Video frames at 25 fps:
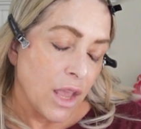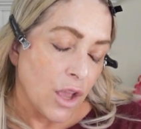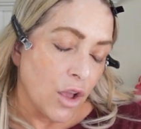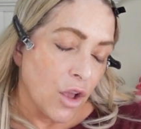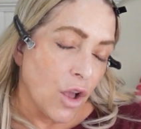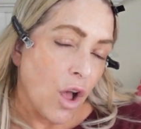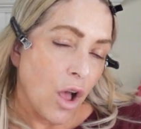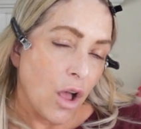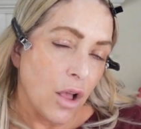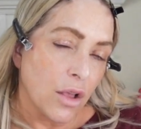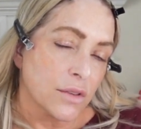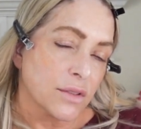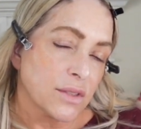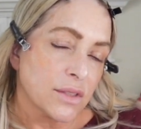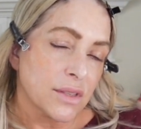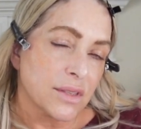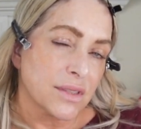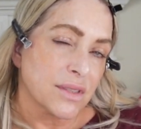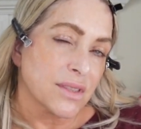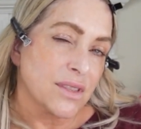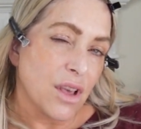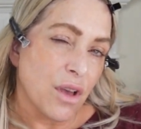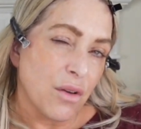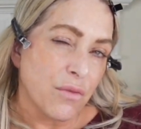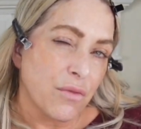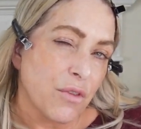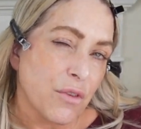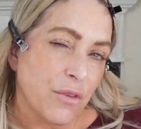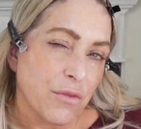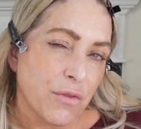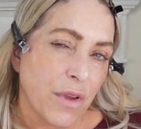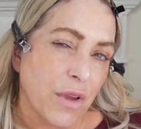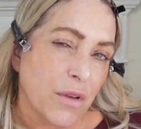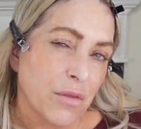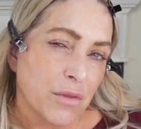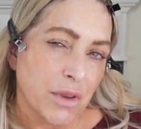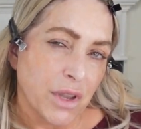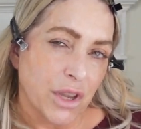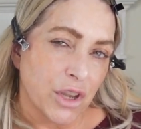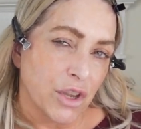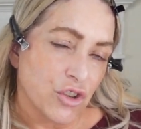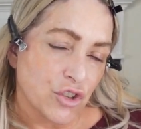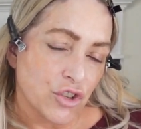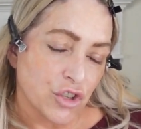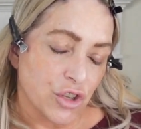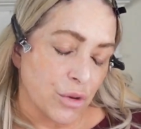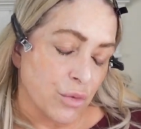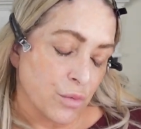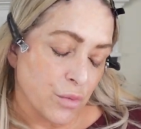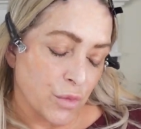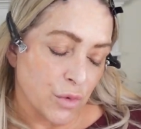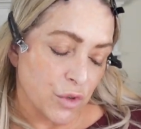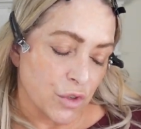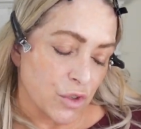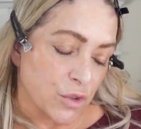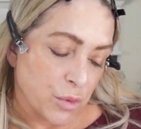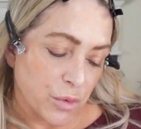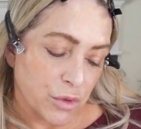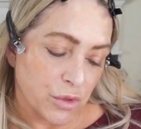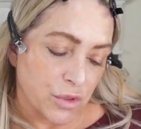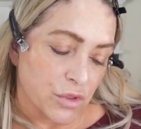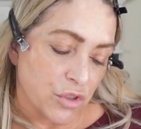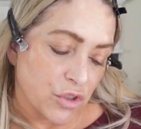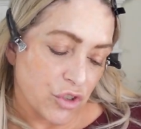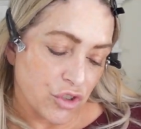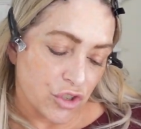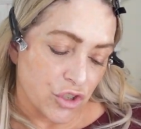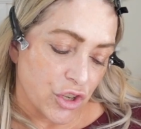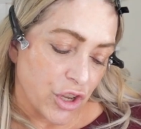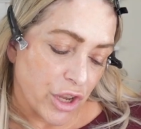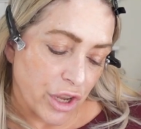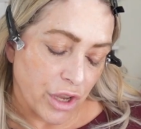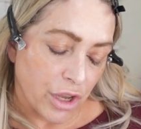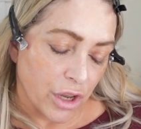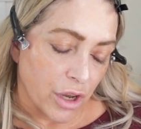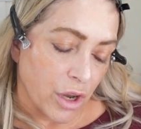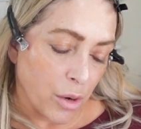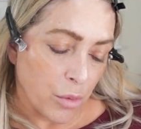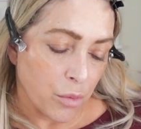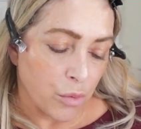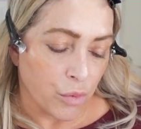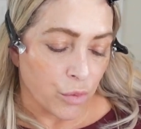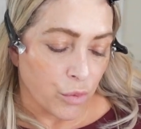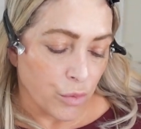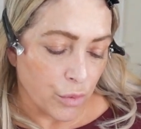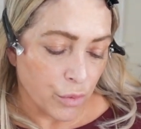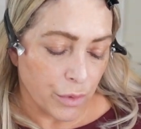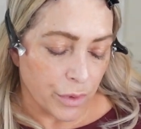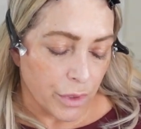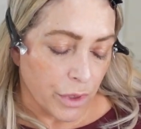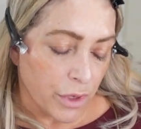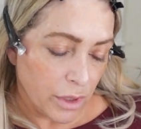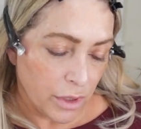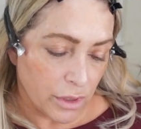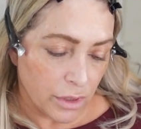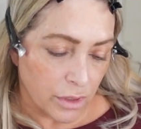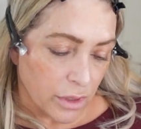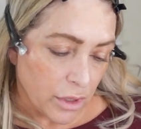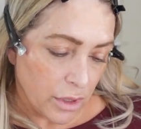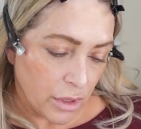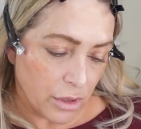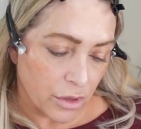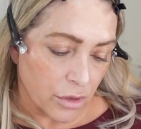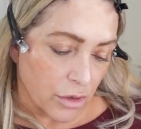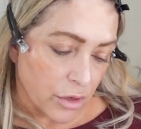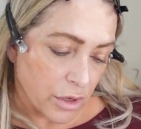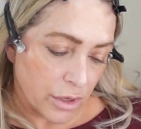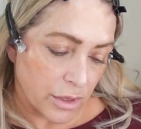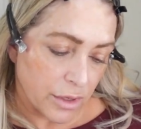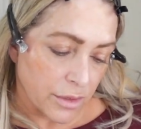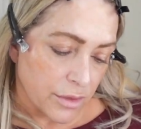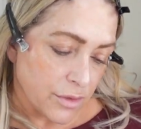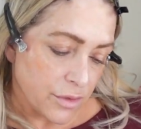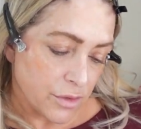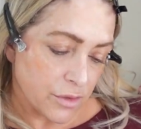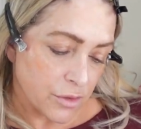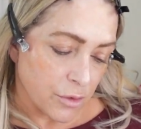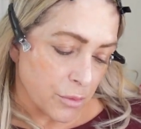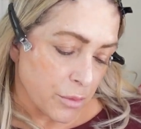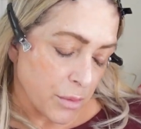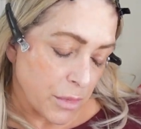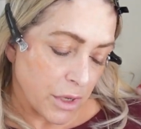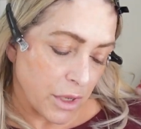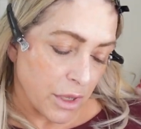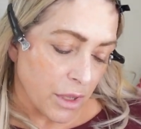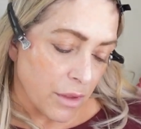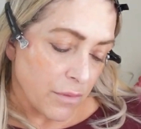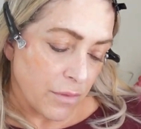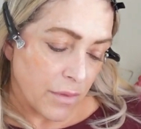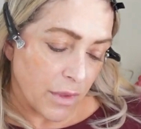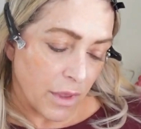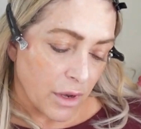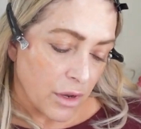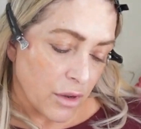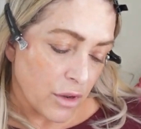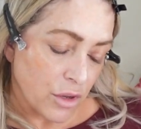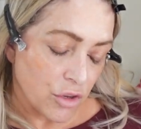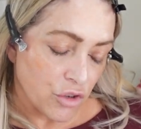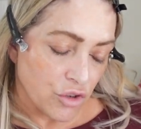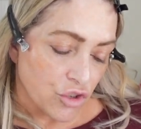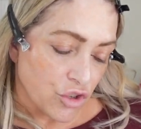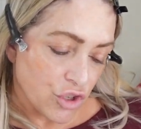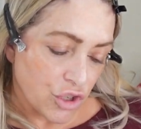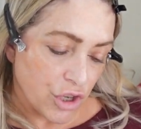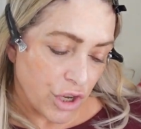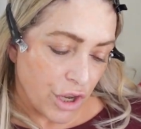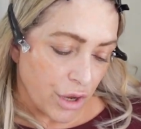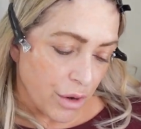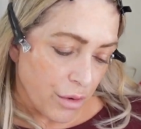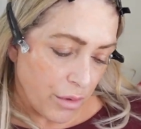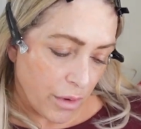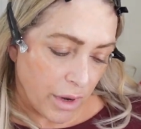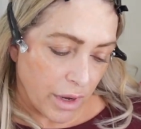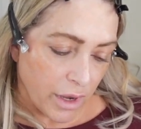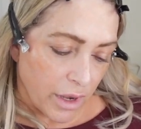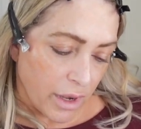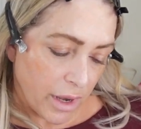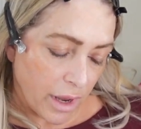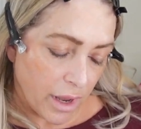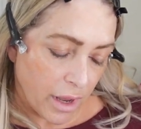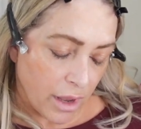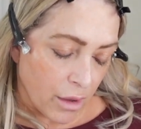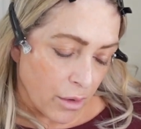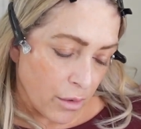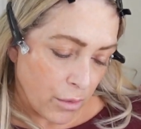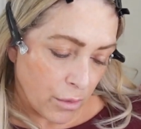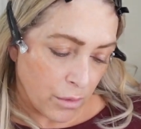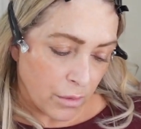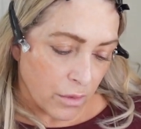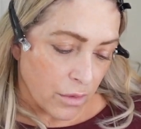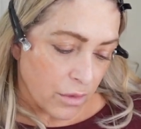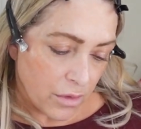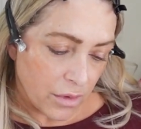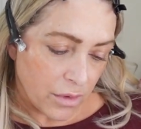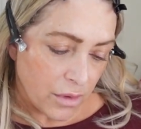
Calls itself a foundation. We're supposed to shake it up really good. So I'm going to give that a good shake right now.